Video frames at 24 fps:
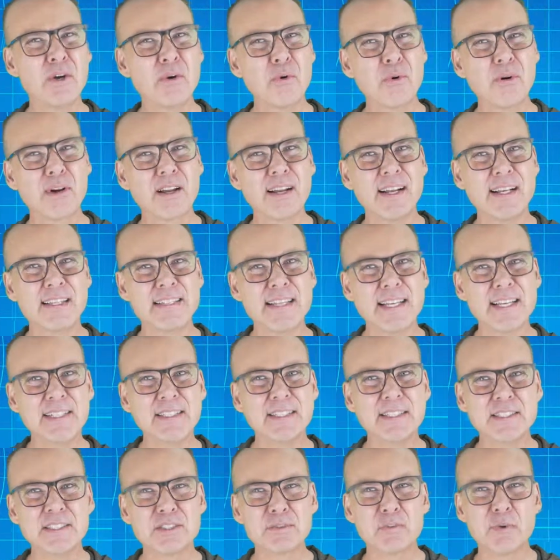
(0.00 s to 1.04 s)

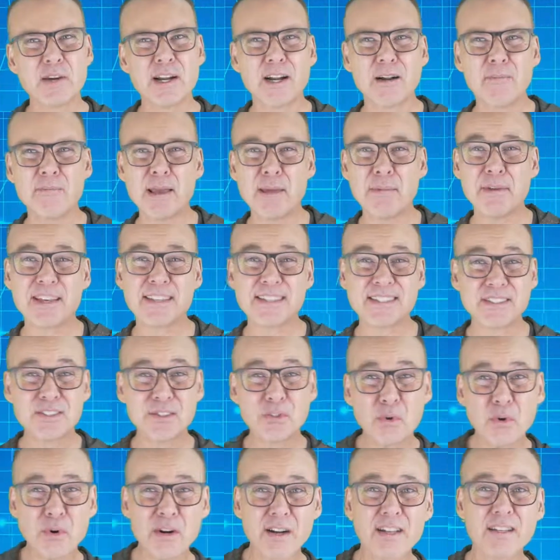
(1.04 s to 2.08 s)
organizations where maybe
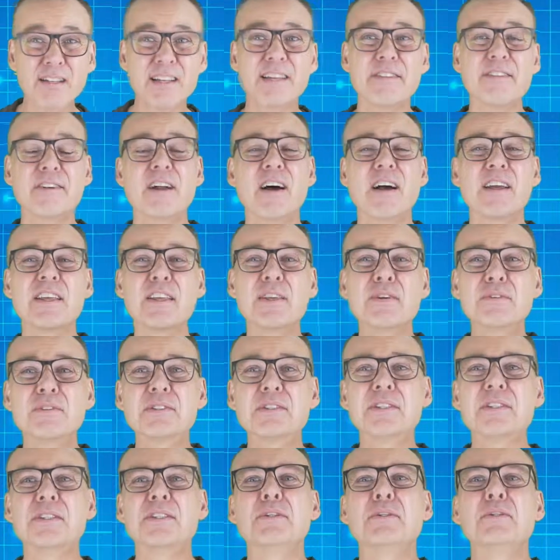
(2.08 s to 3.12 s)
historically they're not
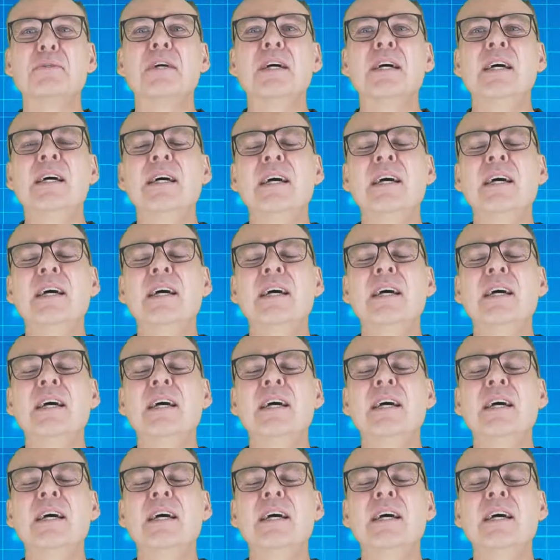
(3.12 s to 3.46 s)
used to